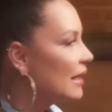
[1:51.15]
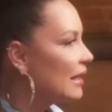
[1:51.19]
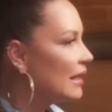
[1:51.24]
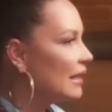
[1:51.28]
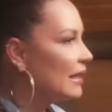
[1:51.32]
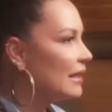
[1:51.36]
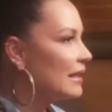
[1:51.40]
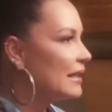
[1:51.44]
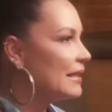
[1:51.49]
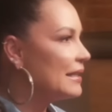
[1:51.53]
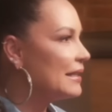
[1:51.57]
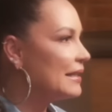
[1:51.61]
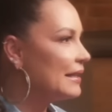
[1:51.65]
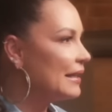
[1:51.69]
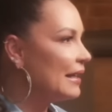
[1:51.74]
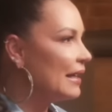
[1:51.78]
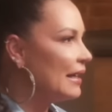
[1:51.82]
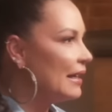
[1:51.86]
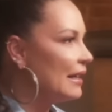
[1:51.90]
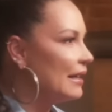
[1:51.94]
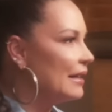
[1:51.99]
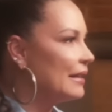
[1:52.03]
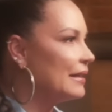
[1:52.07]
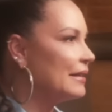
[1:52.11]

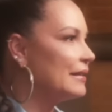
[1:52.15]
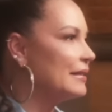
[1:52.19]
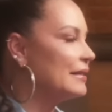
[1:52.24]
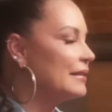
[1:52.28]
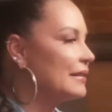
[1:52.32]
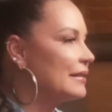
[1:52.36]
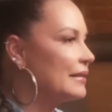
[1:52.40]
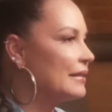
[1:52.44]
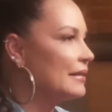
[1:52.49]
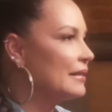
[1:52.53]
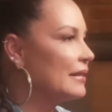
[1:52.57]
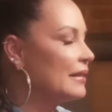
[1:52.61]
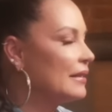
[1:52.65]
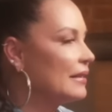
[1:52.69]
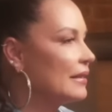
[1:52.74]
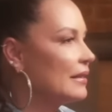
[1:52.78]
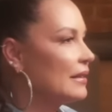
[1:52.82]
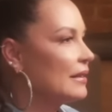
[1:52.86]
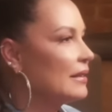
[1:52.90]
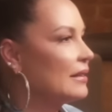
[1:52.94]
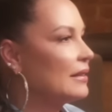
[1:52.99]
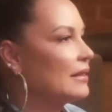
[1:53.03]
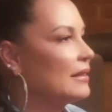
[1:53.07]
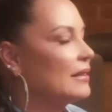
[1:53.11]

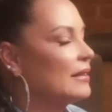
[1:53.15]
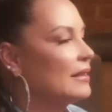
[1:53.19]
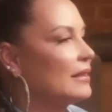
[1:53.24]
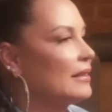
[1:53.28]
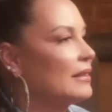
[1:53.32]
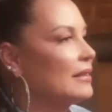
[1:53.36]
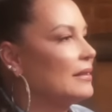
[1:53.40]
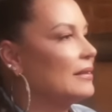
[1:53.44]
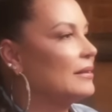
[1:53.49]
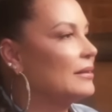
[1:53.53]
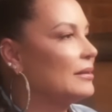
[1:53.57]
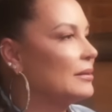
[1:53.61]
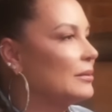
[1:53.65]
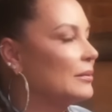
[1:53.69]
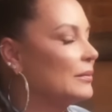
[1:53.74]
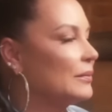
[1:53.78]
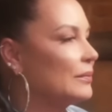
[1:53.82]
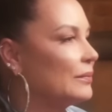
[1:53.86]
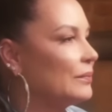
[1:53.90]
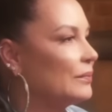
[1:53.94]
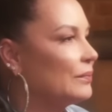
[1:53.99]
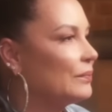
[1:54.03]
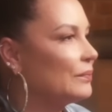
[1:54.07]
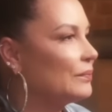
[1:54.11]

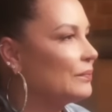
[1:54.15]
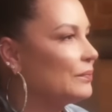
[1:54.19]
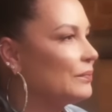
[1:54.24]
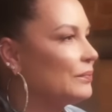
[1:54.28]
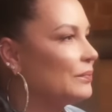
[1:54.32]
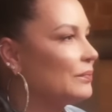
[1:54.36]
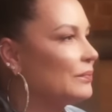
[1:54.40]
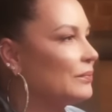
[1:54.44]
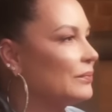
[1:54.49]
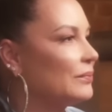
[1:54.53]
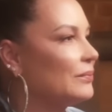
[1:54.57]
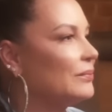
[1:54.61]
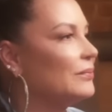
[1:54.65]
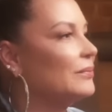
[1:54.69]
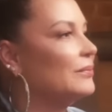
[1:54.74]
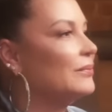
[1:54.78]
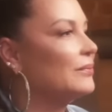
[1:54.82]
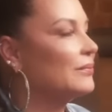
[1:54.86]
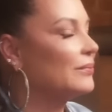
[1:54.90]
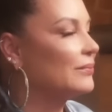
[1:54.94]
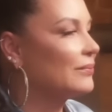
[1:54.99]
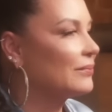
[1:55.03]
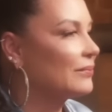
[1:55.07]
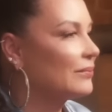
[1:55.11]

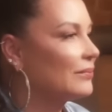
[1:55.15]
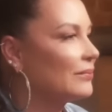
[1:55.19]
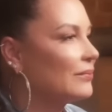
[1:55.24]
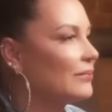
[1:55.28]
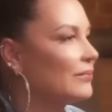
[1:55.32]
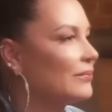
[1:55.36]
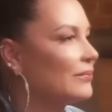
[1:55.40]
The person shown says nothing.